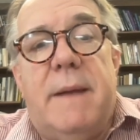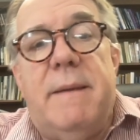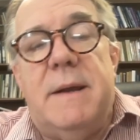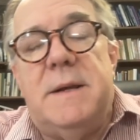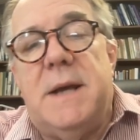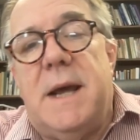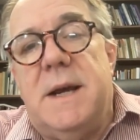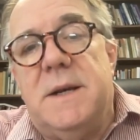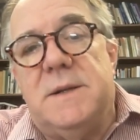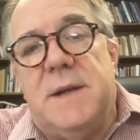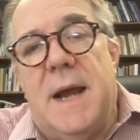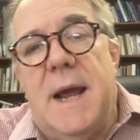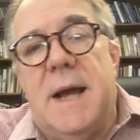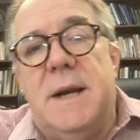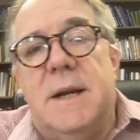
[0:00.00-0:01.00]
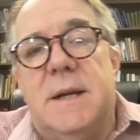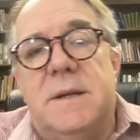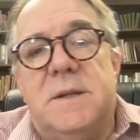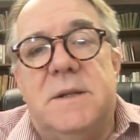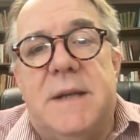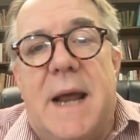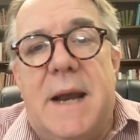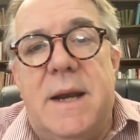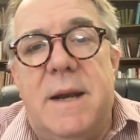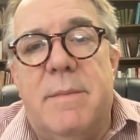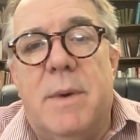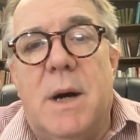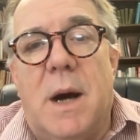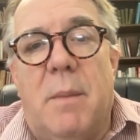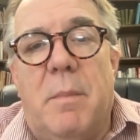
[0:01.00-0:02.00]
and they take his hand and stand
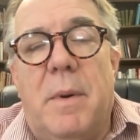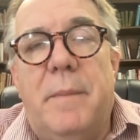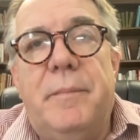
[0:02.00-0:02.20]
him up.